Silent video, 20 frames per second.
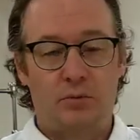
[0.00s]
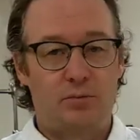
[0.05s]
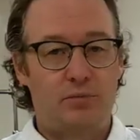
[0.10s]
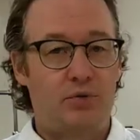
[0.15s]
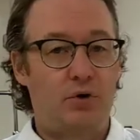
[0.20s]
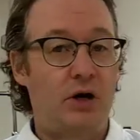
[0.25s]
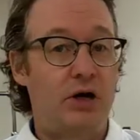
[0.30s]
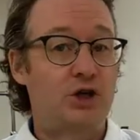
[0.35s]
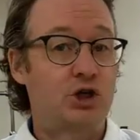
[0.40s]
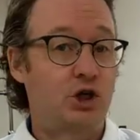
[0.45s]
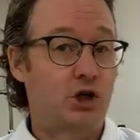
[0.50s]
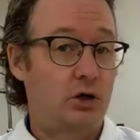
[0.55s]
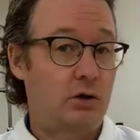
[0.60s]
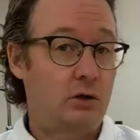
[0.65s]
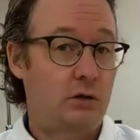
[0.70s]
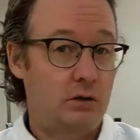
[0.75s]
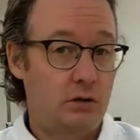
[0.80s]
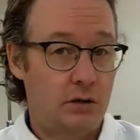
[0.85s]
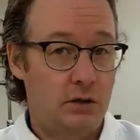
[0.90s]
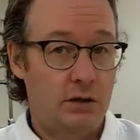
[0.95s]

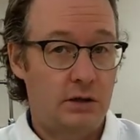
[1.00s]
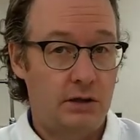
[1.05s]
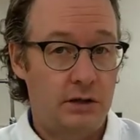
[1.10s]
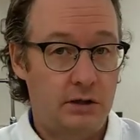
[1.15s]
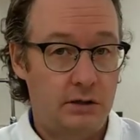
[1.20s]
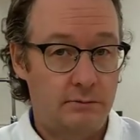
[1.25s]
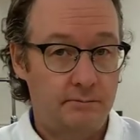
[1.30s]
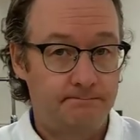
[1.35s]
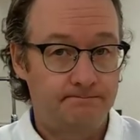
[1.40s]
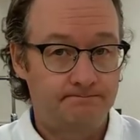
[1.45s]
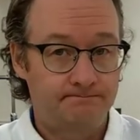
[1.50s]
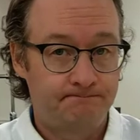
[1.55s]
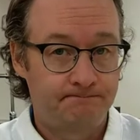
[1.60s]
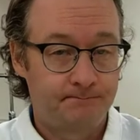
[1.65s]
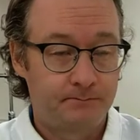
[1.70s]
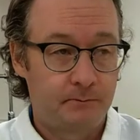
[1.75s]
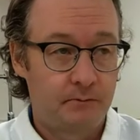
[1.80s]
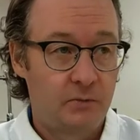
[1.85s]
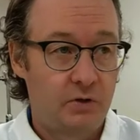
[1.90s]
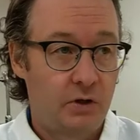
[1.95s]
pressure
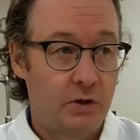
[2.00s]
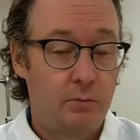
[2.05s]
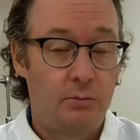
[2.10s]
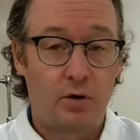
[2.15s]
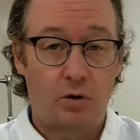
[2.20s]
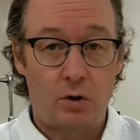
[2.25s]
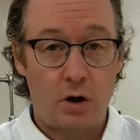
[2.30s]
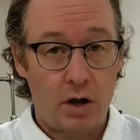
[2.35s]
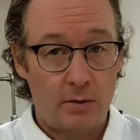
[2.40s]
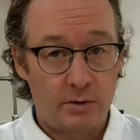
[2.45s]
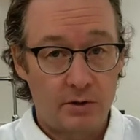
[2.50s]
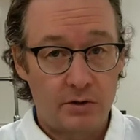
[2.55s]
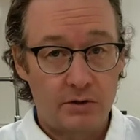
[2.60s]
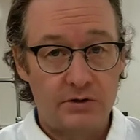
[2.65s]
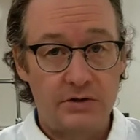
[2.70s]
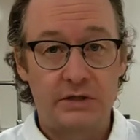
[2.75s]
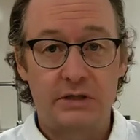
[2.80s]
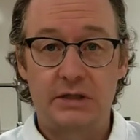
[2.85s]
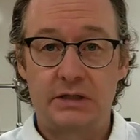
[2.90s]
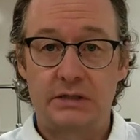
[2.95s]

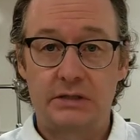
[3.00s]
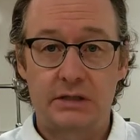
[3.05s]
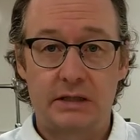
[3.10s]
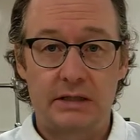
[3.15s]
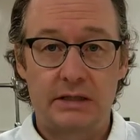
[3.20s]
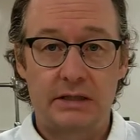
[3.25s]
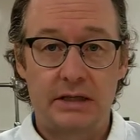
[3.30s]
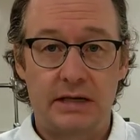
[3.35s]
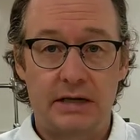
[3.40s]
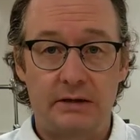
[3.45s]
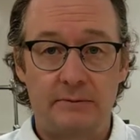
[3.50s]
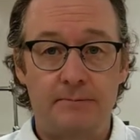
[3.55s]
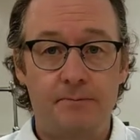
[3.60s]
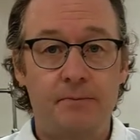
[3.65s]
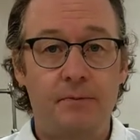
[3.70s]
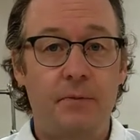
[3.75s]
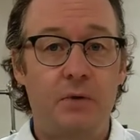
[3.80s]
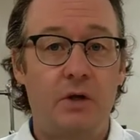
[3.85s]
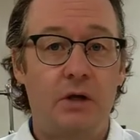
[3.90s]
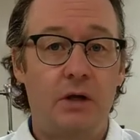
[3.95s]
barometers and things like that.
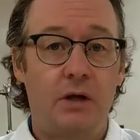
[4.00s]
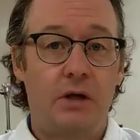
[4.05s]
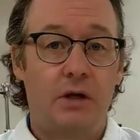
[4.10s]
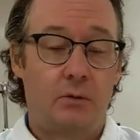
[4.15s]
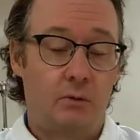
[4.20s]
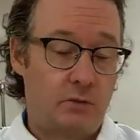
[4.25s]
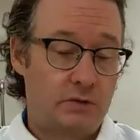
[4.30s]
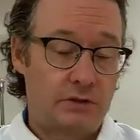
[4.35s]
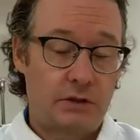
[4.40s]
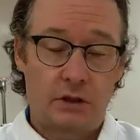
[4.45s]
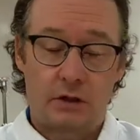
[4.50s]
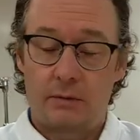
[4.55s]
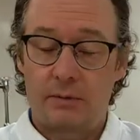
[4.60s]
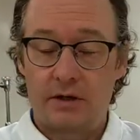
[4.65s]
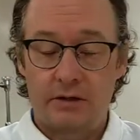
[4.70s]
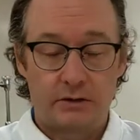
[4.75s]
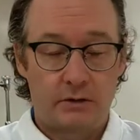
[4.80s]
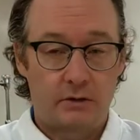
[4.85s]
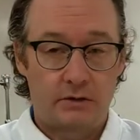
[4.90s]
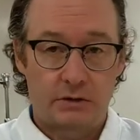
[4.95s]
We'll talk
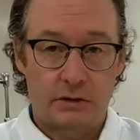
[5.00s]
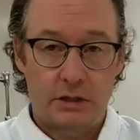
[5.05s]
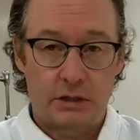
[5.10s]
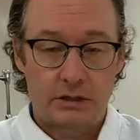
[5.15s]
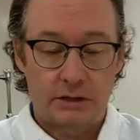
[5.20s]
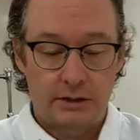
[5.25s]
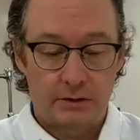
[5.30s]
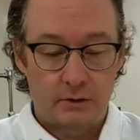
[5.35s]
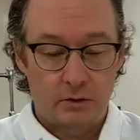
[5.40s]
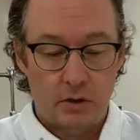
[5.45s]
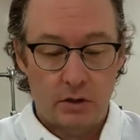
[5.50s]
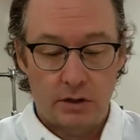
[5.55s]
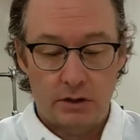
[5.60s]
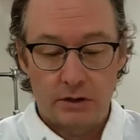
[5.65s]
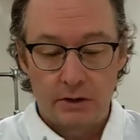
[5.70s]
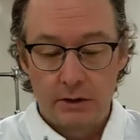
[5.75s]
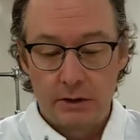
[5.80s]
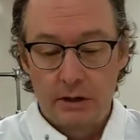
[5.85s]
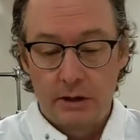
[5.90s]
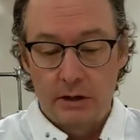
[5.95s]
about those a lot later on.
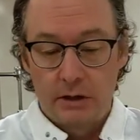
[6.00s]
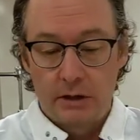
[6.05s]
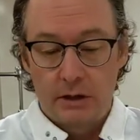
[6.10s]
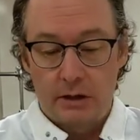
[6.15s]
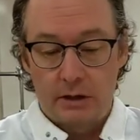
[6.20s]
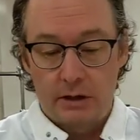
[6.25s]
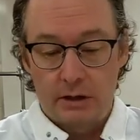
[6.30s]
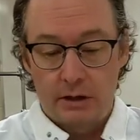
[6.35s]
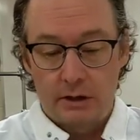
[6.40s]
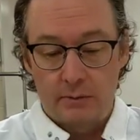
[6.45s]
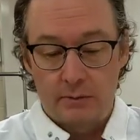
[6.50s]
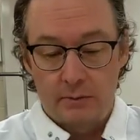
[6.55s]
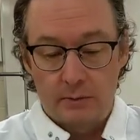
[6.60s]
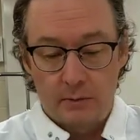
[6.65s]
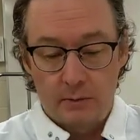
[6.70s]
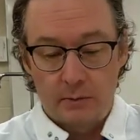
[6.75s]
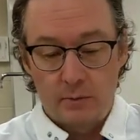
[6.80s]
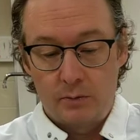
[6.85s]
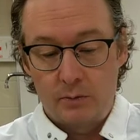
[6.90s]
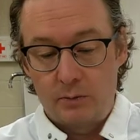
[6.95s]

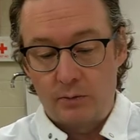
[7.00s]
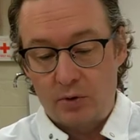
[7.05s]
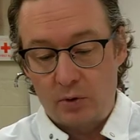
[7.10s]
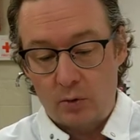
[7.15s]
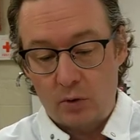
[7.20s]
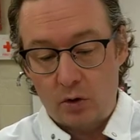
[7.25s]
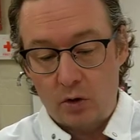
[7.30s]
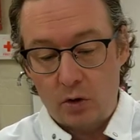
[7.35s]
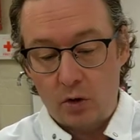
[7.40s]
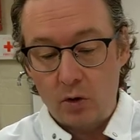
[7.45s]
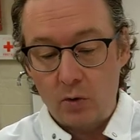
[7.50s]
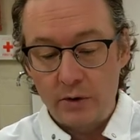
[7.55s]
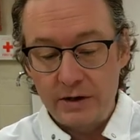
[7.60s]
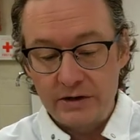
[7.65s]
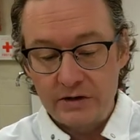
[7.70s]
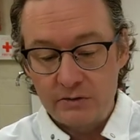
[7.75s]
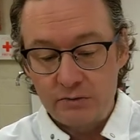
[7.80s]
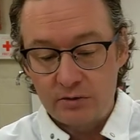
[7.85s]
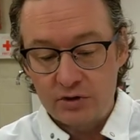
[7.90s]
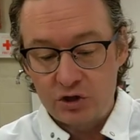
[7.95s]
But we're
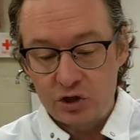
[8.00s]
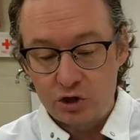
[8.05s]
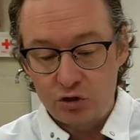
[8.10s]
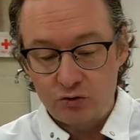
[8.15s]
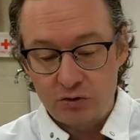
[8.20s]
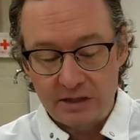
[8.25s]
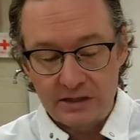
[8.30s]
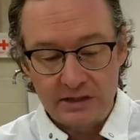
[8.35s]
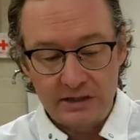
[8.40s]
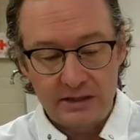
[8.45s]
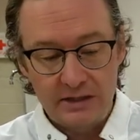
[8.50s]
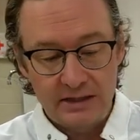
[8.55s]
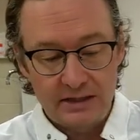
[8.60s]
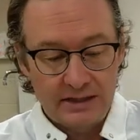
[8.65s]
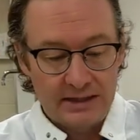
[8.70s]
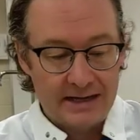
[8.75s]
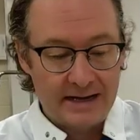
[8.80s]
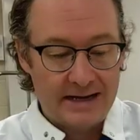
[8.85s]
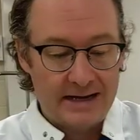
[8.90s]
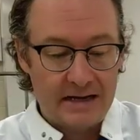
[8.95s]
always restricted
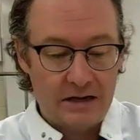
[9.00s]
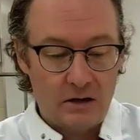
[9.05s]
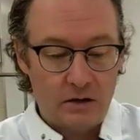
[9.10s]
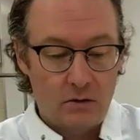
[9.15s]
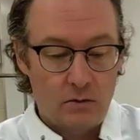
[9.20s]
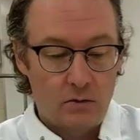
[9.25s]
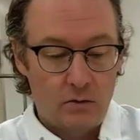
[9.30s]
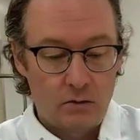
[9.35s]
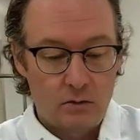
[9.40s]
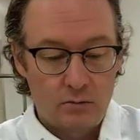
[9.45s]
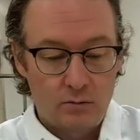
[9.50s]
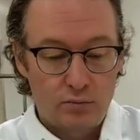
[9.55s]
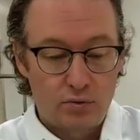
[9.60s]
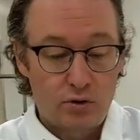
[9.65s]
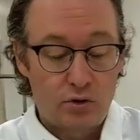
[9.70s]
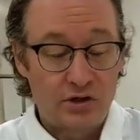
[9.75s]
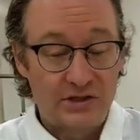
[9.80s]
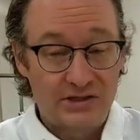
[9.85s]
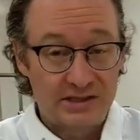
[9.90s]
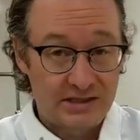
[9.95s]
in how
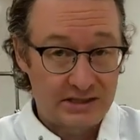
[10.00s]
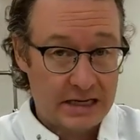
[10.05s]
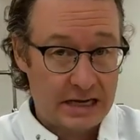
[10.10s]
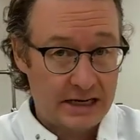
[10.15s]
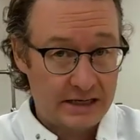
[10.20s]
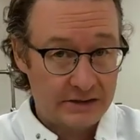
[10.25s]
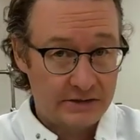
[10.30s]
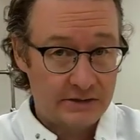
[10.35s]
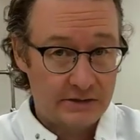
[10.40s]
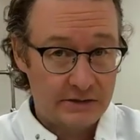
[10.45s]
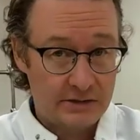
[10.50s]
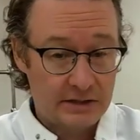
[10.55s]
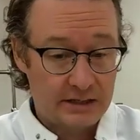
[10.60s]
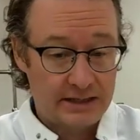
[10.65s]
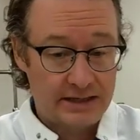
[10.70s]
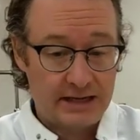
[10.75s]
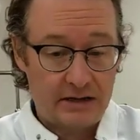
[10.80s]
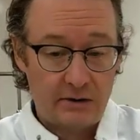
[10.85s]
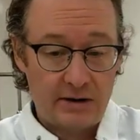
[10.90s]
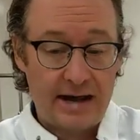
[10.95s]
precise and
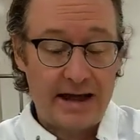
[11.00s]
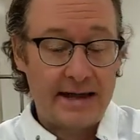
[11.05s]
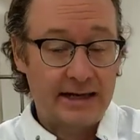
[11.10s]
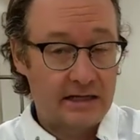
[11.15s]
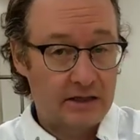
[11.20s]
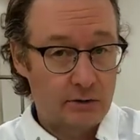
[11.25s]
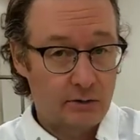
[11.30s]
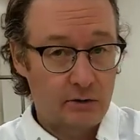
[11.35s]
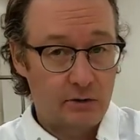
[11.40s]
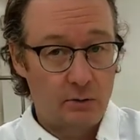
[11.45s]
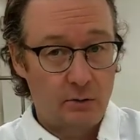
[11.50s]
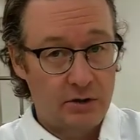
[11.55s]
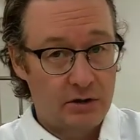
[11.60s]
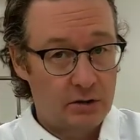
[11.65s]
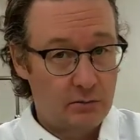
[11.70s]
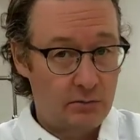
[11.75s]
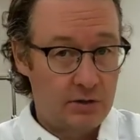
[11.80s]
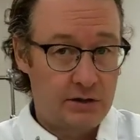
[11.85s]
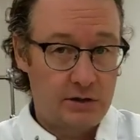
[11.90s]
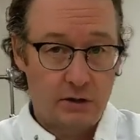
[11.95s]
how accurate we
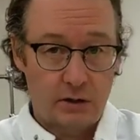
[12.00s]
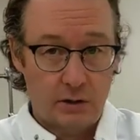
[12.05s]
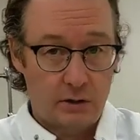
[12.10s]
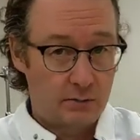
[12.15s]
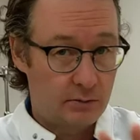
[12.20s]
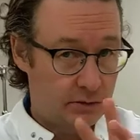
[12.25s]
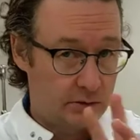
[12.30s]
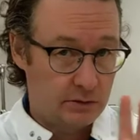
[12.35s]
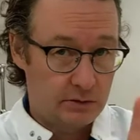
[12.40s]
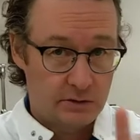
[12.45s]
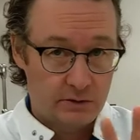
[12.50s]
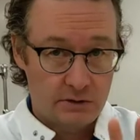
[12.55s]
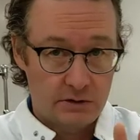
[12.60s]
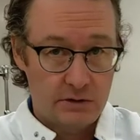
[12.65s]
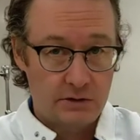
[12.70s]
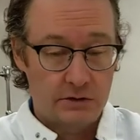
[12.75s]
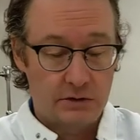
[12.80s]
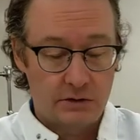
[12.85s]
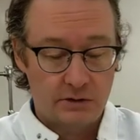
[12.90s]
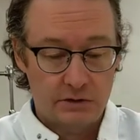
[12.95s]
can become.
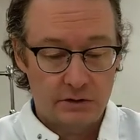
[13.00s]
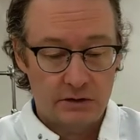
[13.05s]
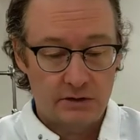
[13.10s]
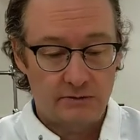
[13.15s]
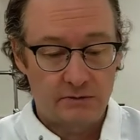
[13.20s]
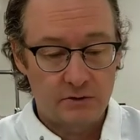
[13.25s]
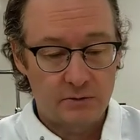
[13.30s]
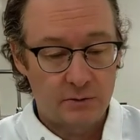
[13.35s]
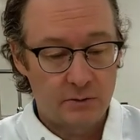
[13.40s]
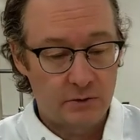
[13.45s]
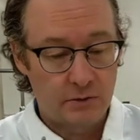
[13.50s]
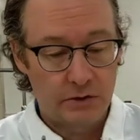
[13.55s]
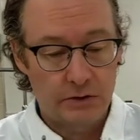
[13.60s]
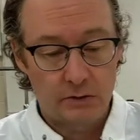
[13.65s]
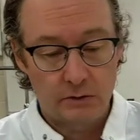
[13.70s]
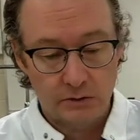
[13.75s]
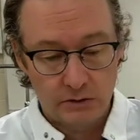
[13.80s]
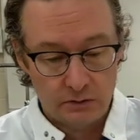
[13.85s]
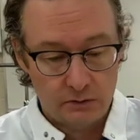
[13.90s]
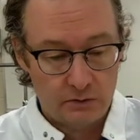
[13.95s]
There's a difference between
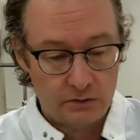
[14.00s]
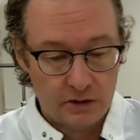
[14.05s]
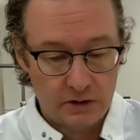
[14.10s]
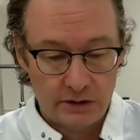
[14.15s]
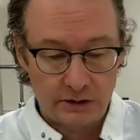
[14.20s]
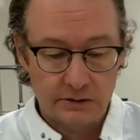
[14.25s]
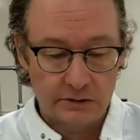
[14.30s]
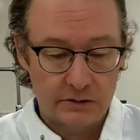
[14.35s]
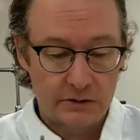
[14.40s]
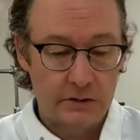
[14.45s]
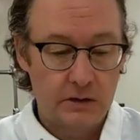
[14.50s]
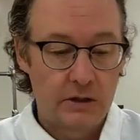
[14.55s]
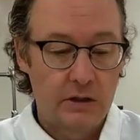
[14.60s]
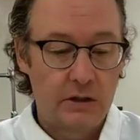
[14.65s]
those two things